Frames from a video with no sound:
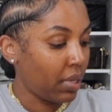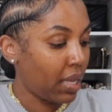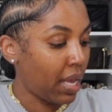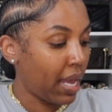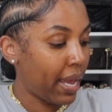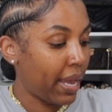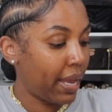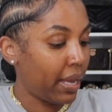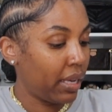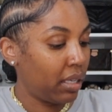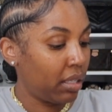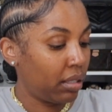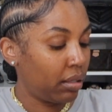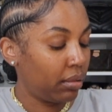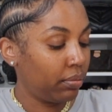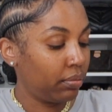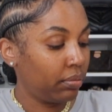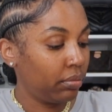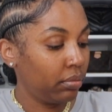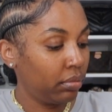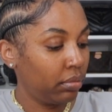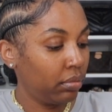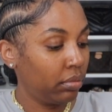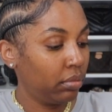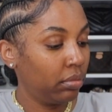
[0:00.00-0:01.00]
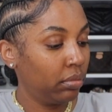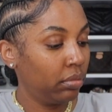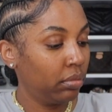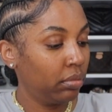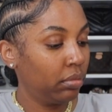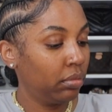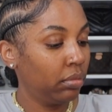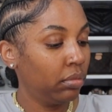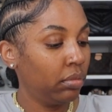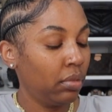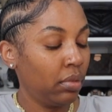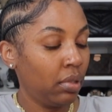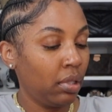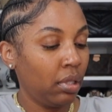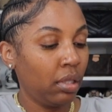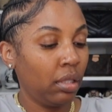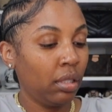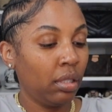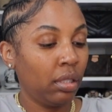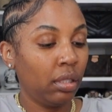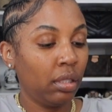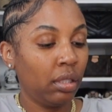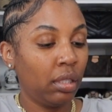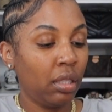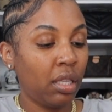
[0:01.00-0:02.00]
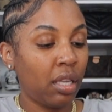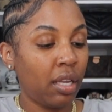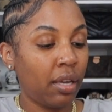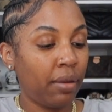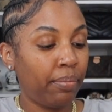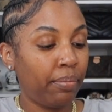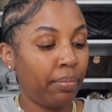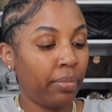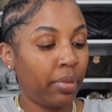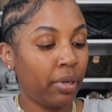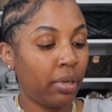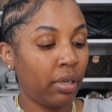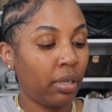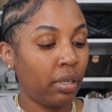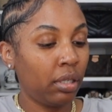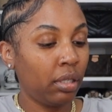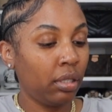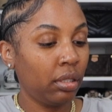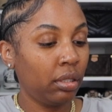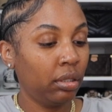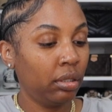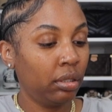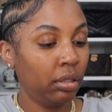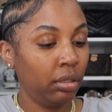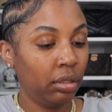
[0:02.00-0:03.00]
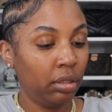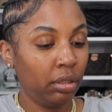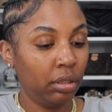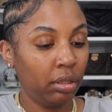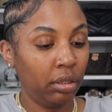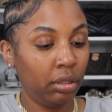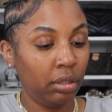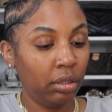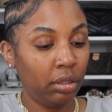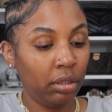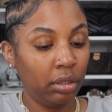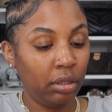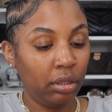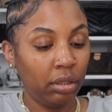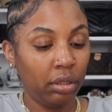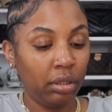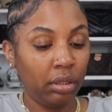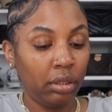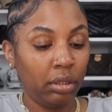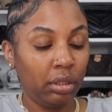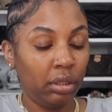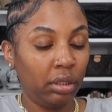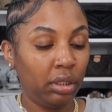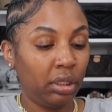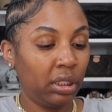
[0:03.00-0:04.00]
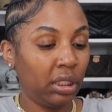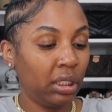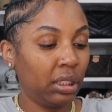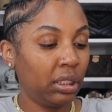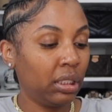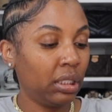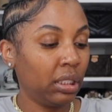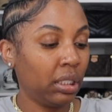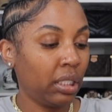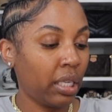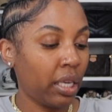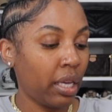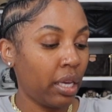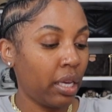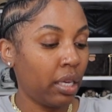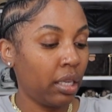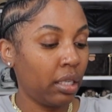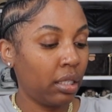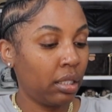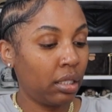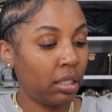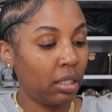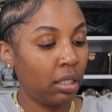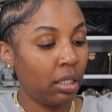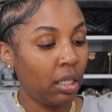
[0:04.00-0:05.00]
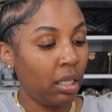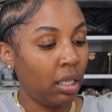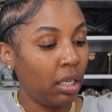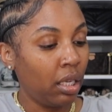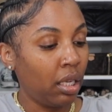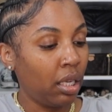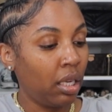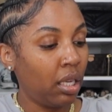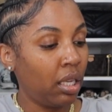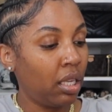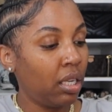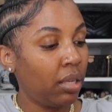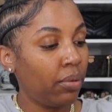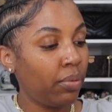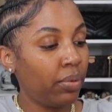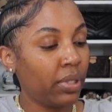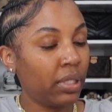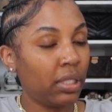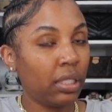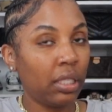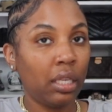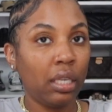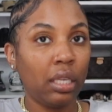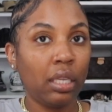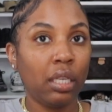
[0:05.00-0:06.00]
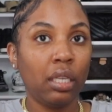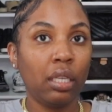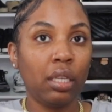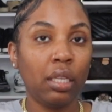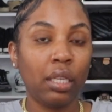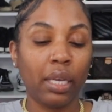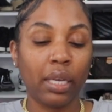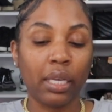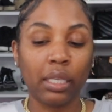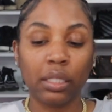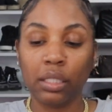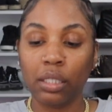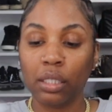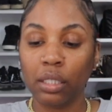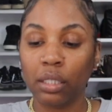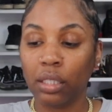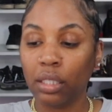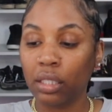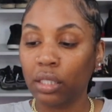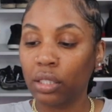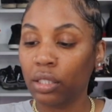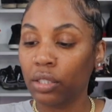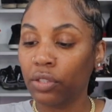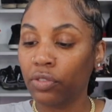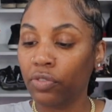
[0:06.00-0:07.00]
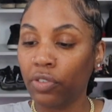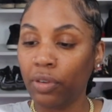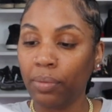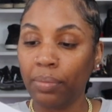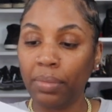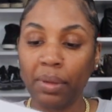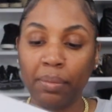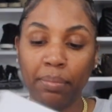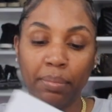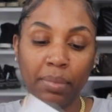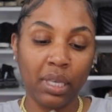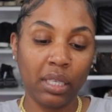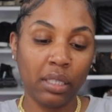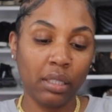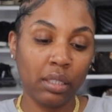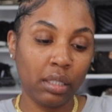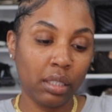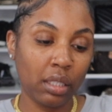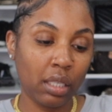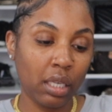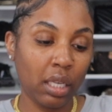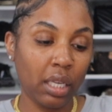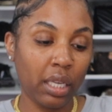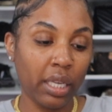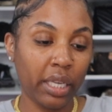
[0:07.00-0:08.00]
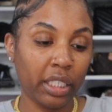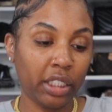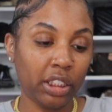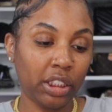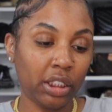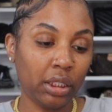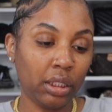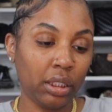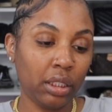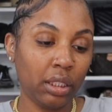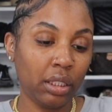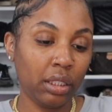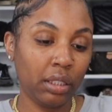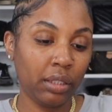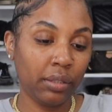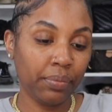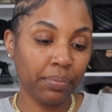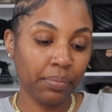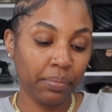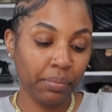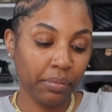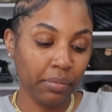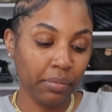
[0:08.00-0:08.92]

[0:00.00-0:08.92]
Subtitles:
item number. Just in case. And it was in, like I said, this is from the men's collection.